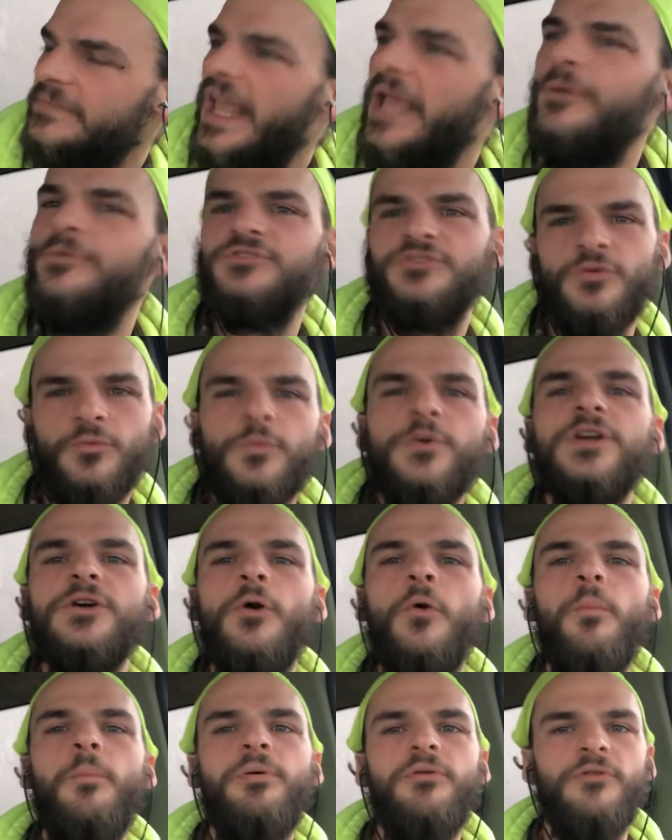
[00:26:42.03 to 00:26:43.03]
it was a
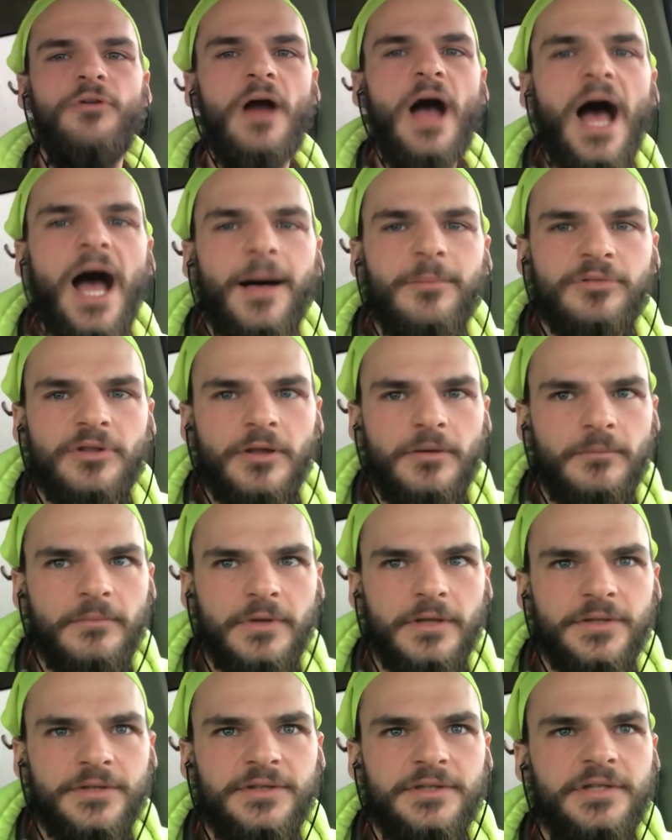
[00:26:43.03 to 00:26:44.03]
real problem
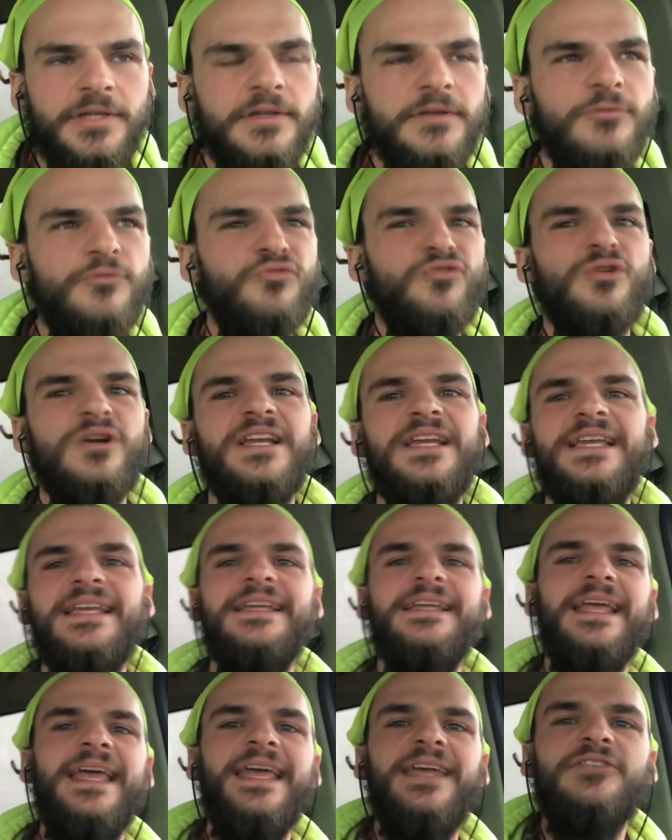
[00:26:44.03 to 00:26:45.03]
to
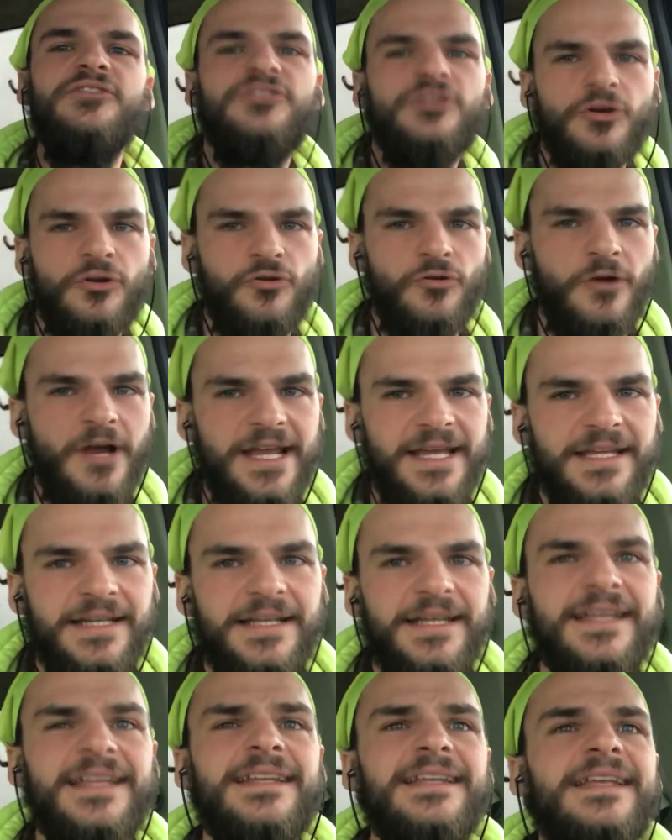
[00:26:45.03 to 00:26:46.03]
reintegrate
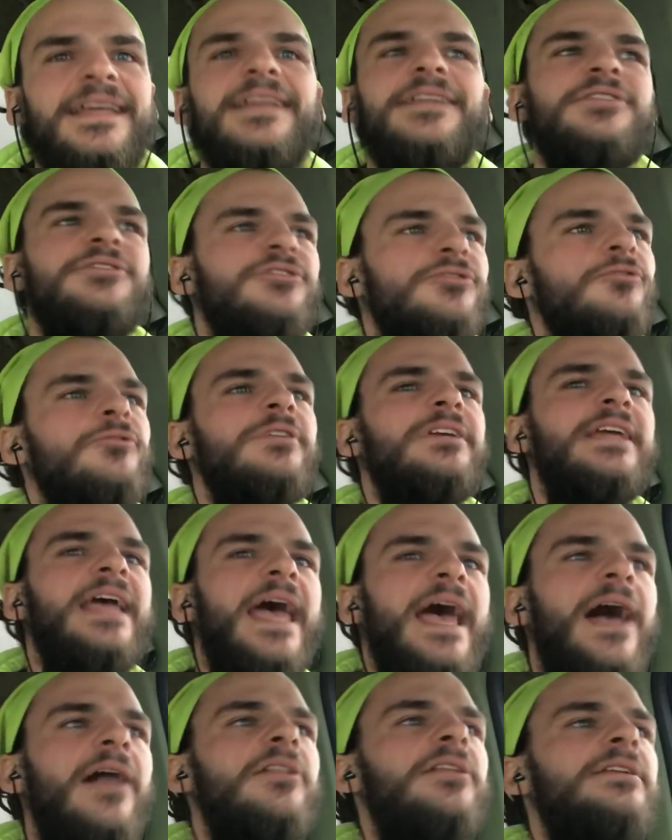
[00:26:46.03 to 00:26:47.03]
it into
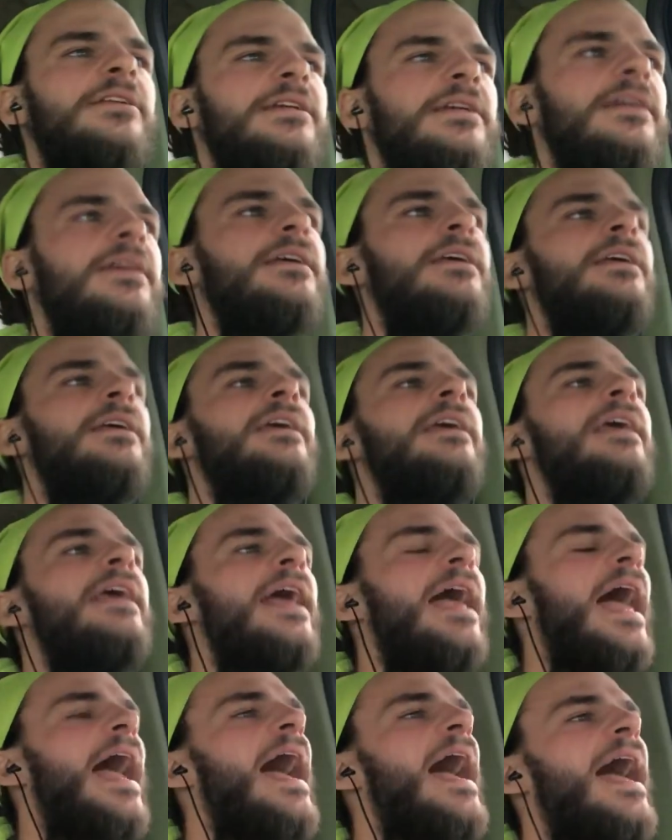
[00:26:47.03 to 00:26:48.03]
reality.
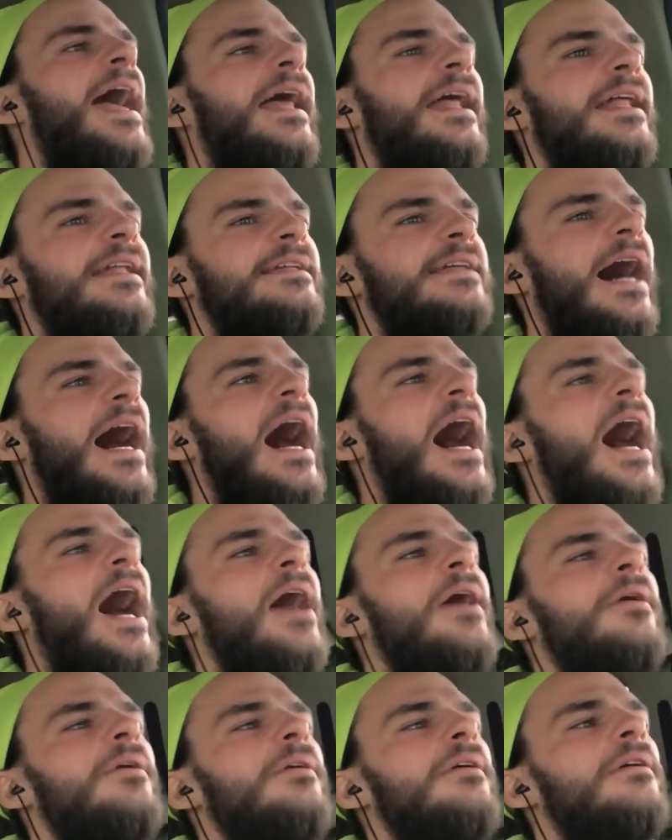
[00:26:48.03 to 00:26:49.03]
And
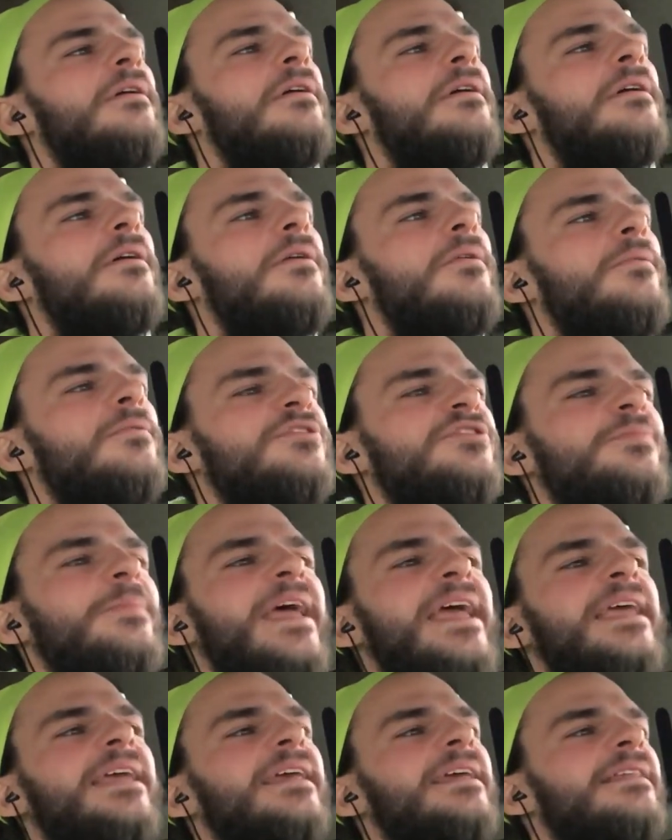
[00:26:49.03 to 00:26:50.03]
I was
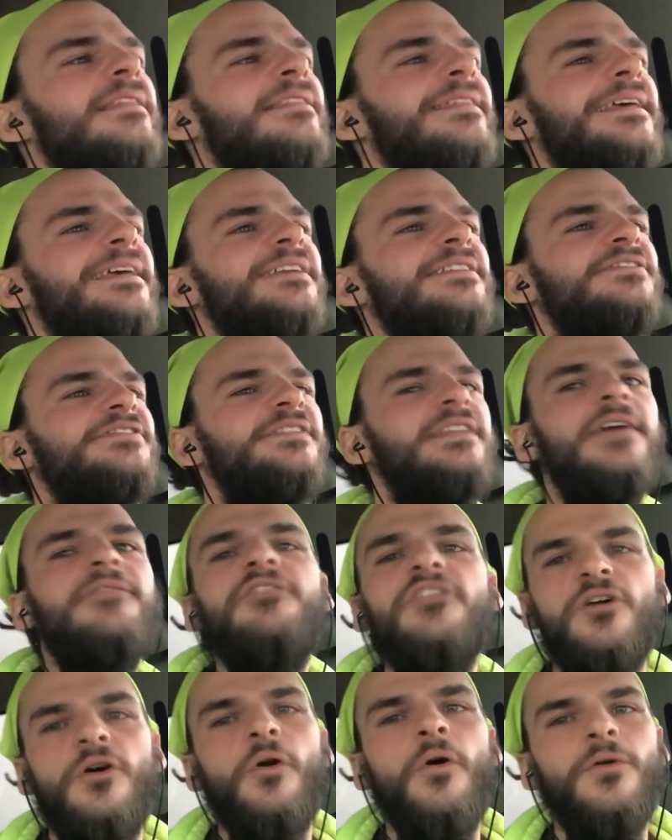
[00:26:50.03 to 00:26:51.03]
making things
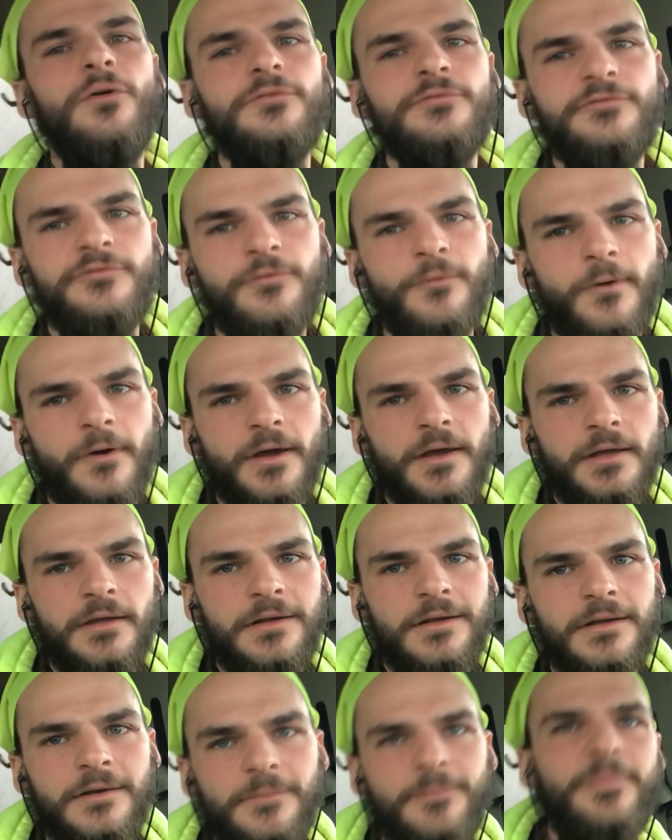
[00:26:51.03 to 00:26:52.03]
difficult for it
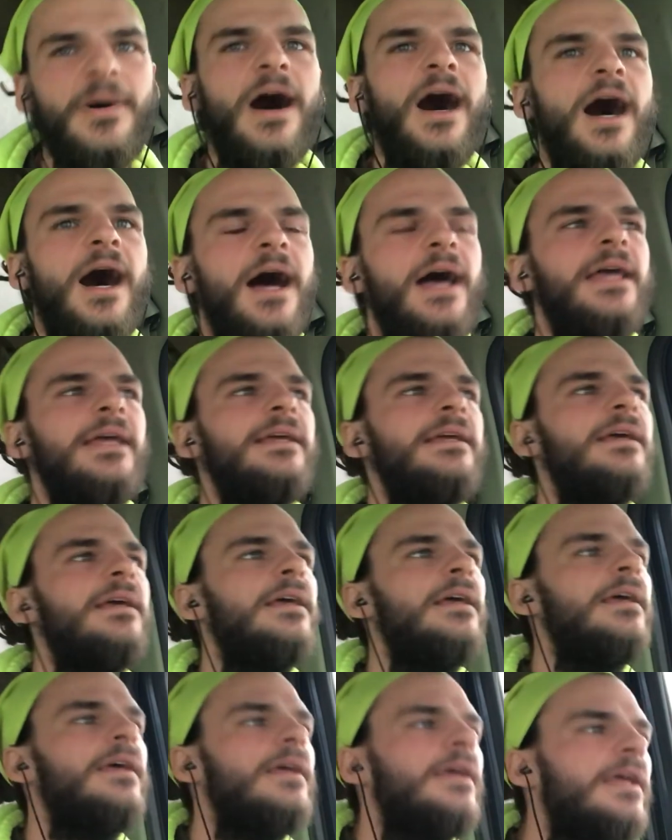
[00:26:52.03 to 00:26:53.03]
by
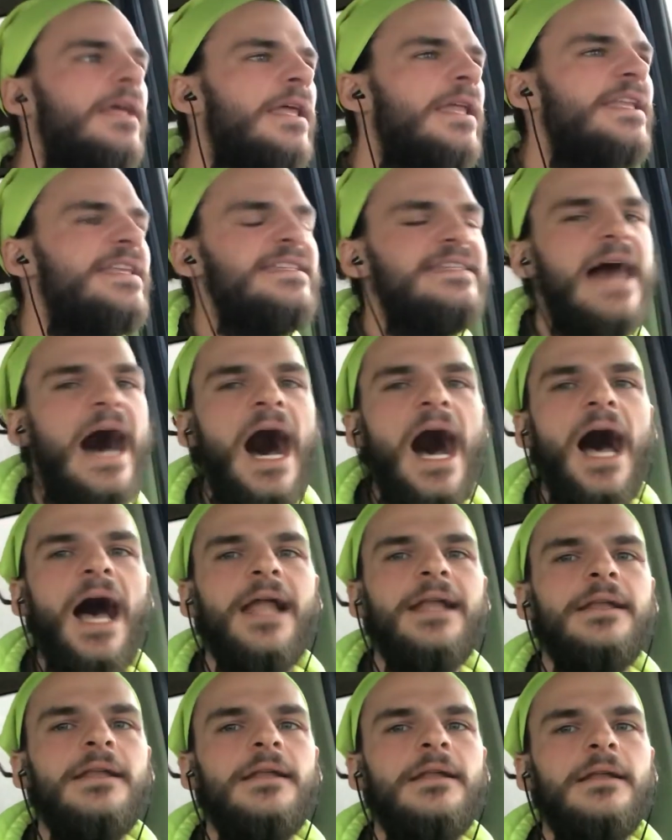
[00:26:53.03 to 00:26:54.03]
not
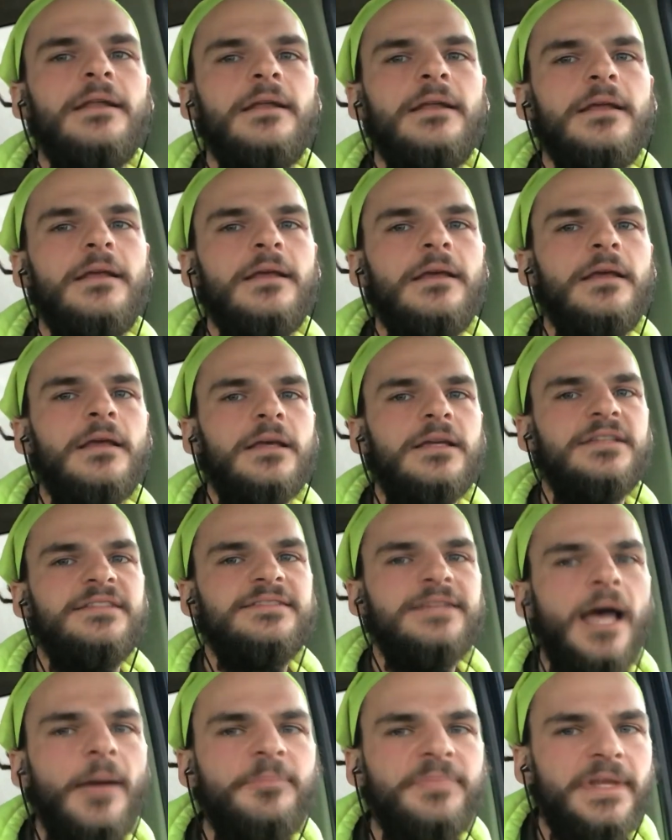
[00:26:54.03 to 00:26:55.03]

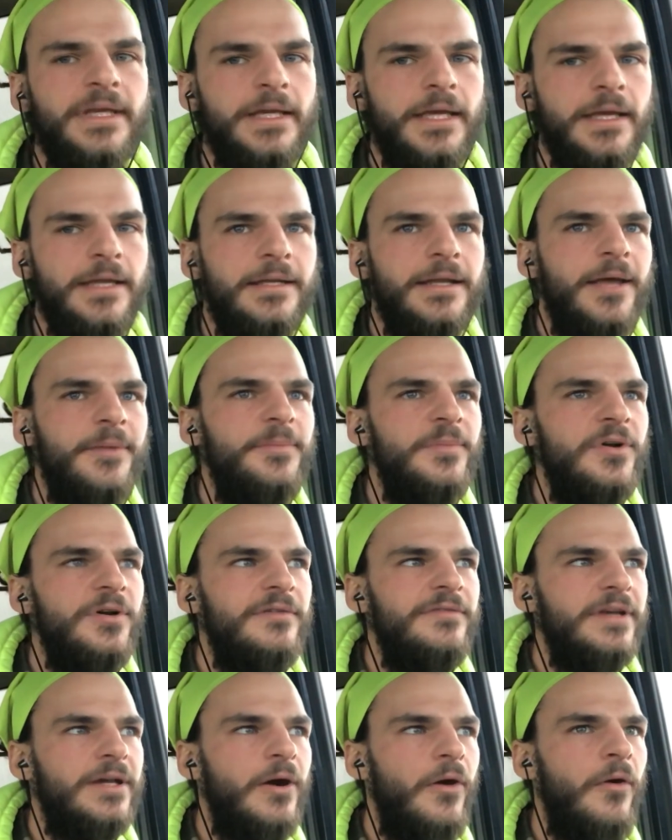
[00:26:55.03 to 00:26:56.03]
accepting it and
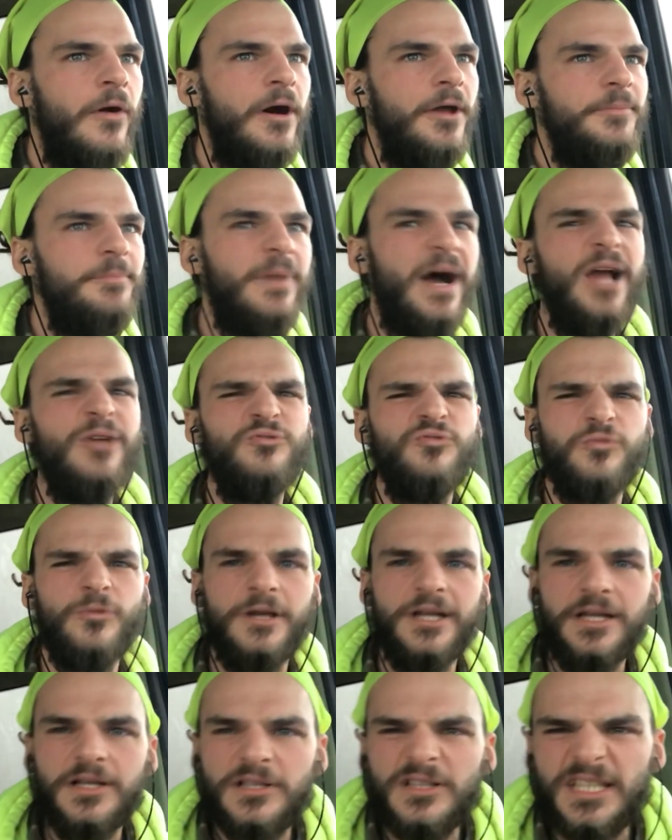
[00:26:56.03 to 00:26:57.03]
moving on, by
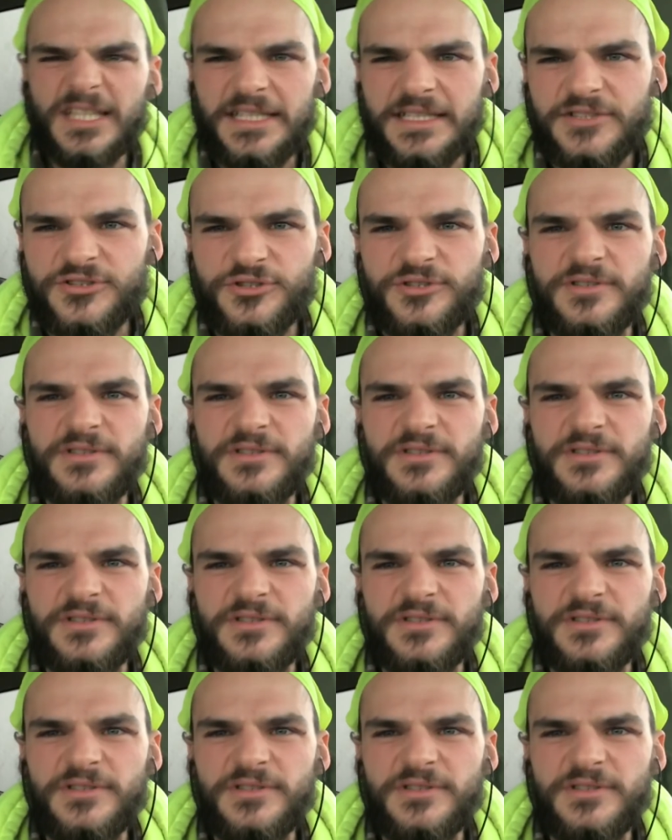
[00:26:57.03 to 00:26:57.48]
really